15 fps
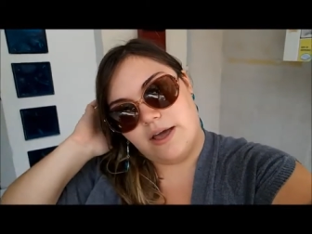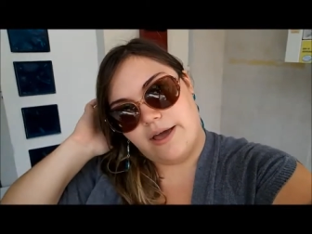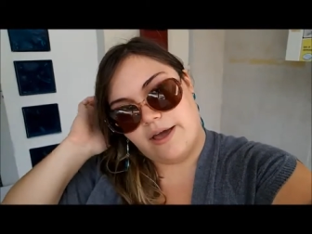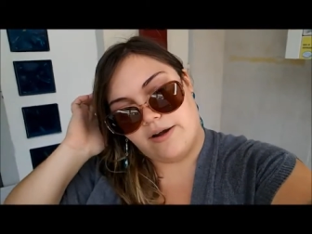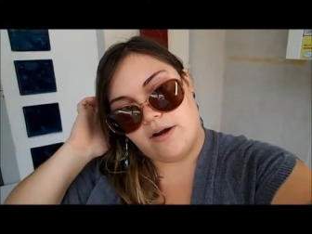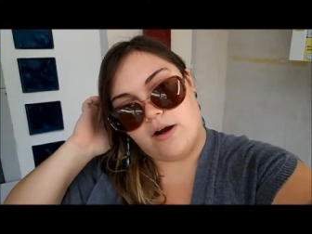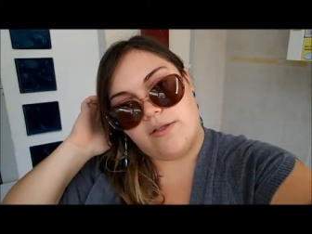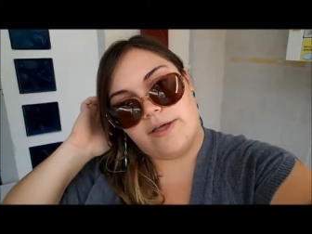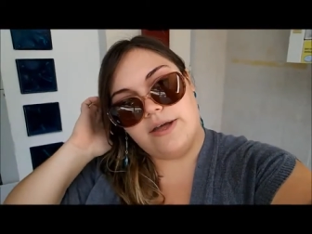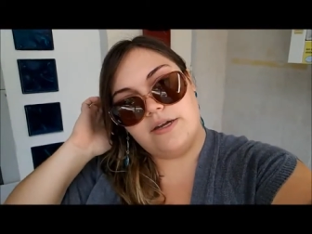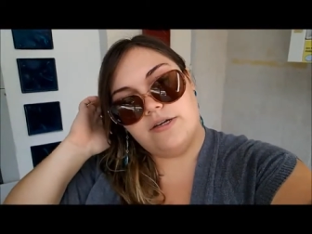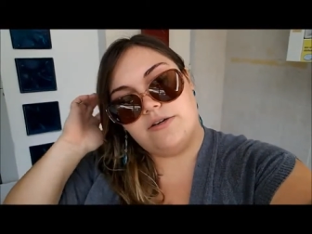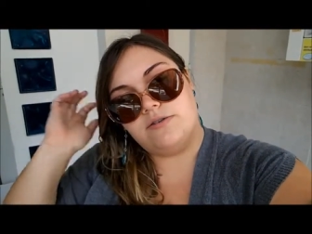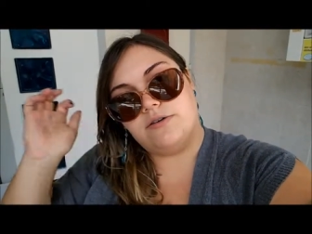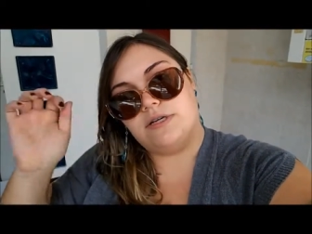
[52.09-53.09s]
And all I
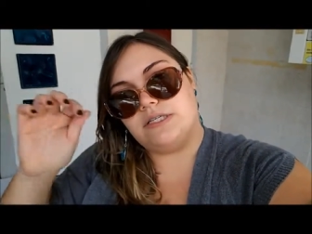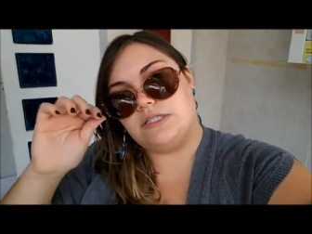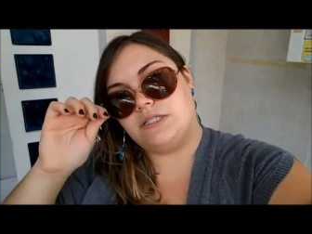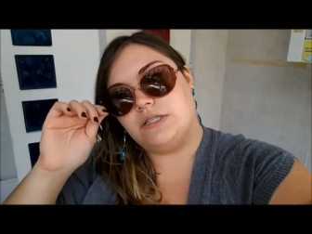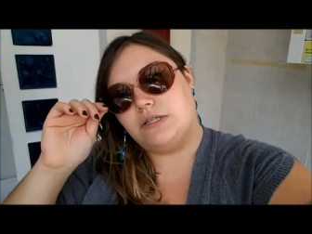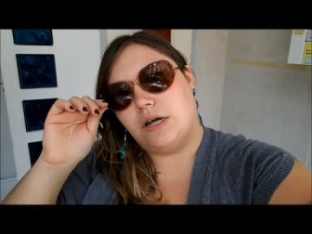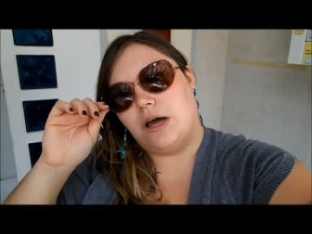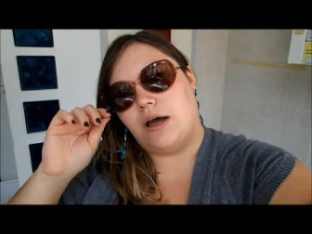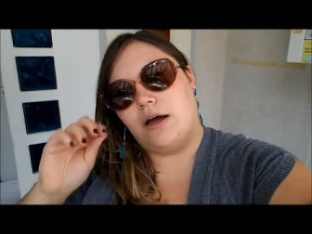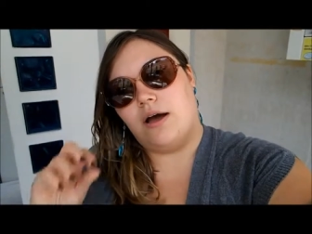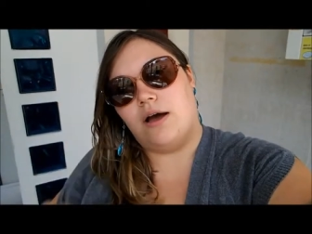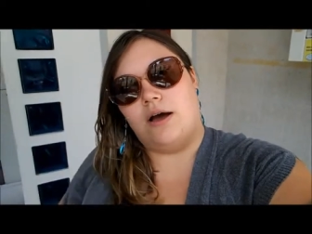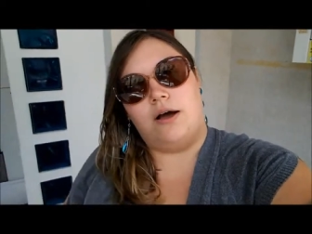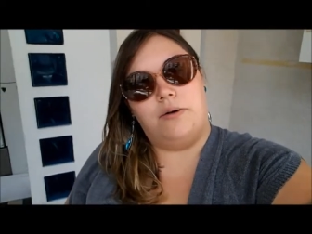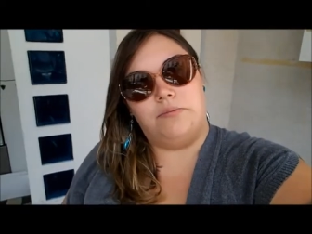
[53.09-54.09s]
do is
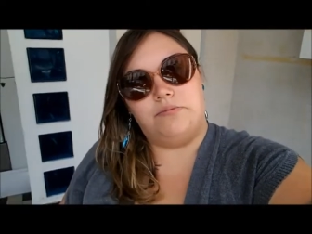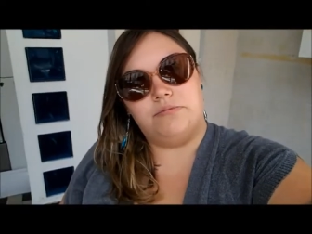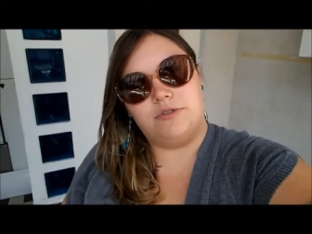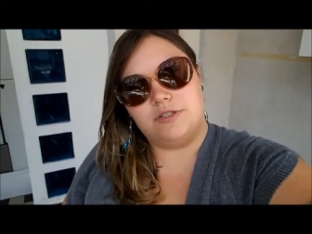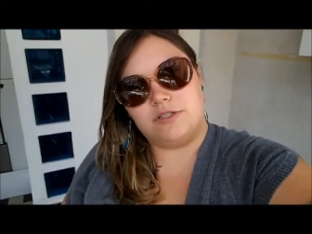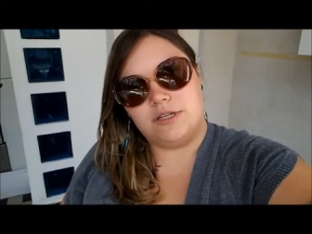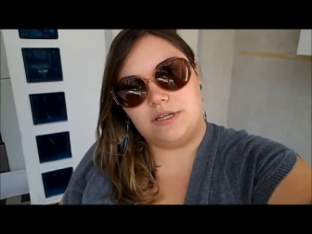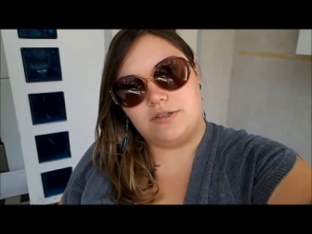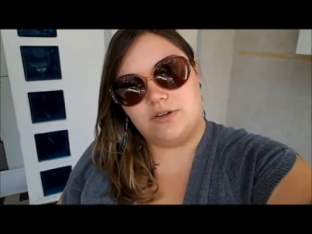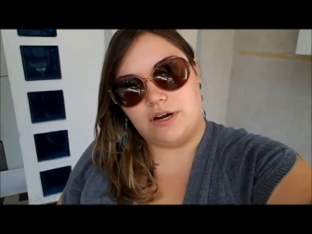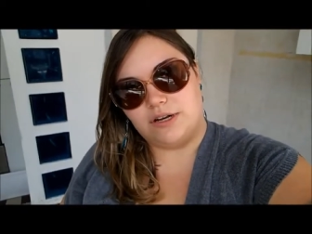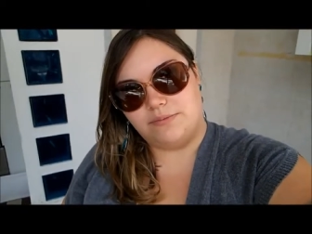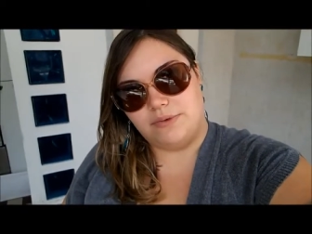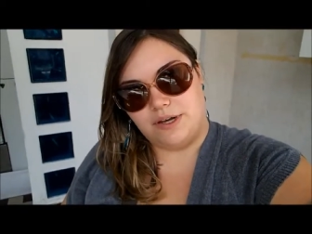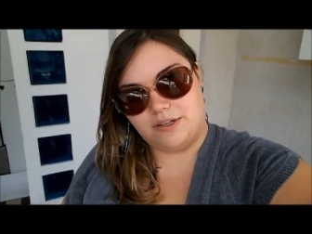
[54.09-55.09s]
just try
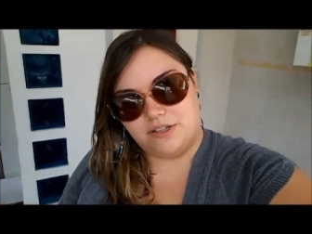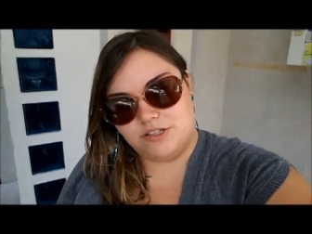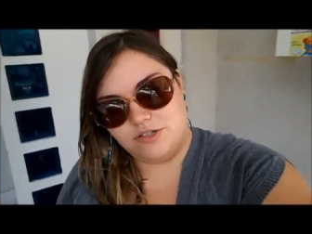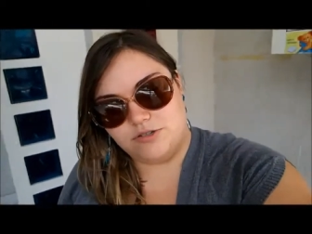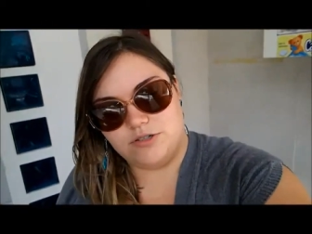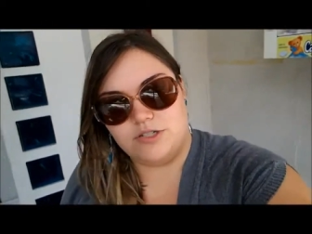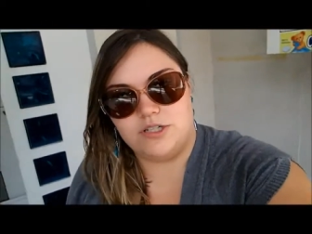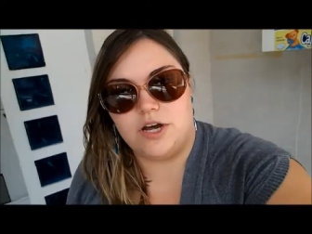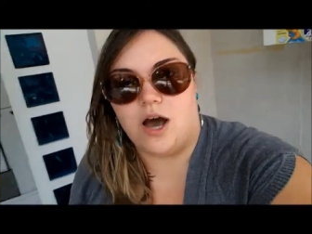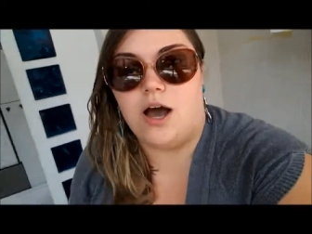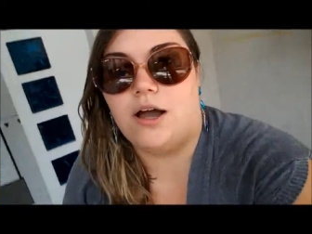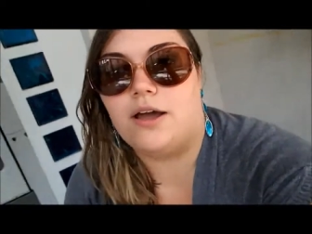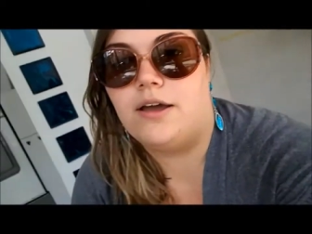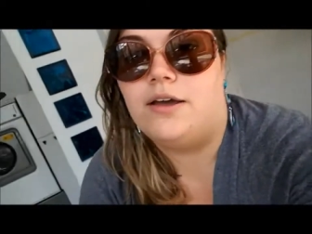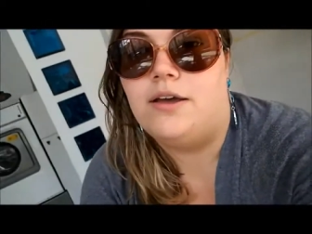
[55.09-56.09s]
to make the students talk.